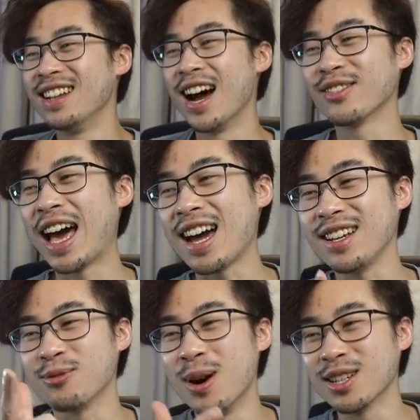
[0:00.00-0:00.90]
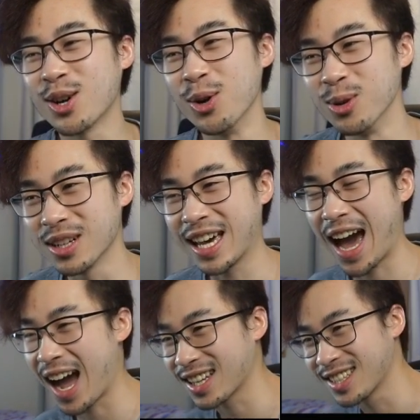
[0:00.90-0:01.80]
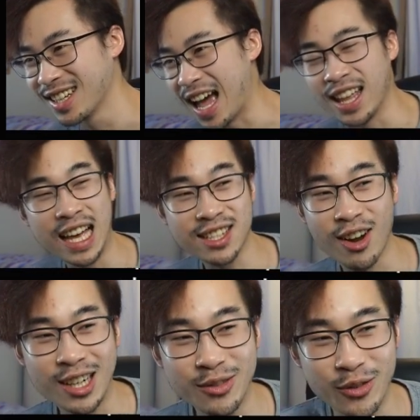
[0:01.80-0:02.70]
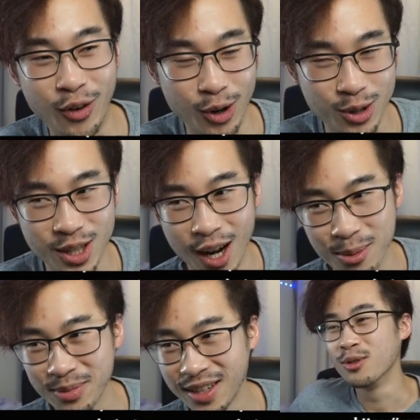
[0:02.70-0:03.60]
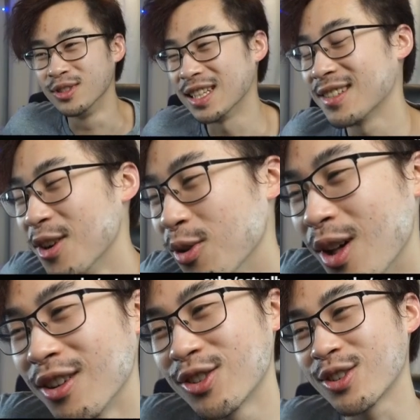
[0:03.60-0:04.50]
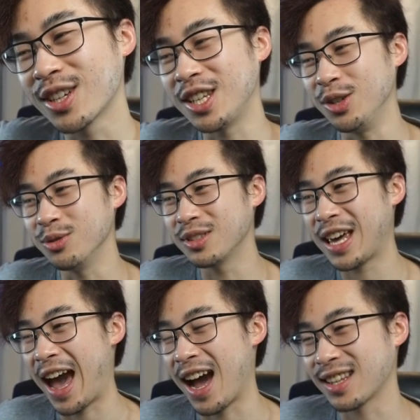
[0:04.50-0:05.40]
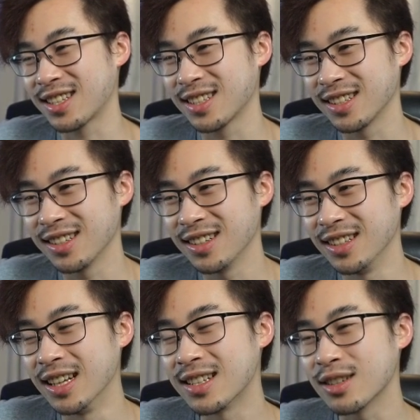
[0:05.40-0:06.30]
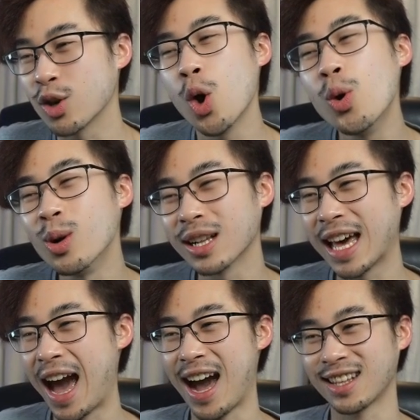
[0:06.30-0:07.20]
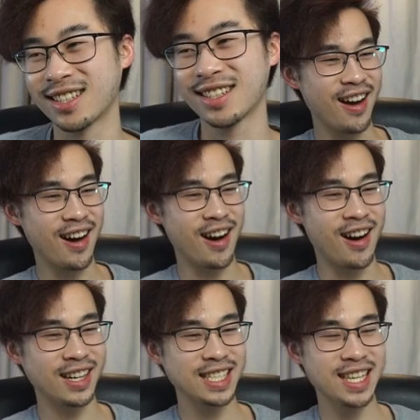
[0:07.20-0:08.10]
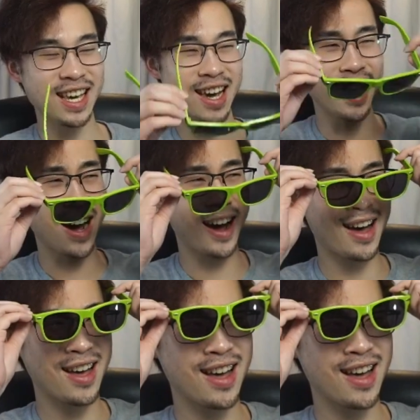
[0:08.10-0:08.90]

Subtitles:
Now that is one cool cat. And that's not even Photoshop. This is no longer cute cats. This is cool cats. Aw, yeah.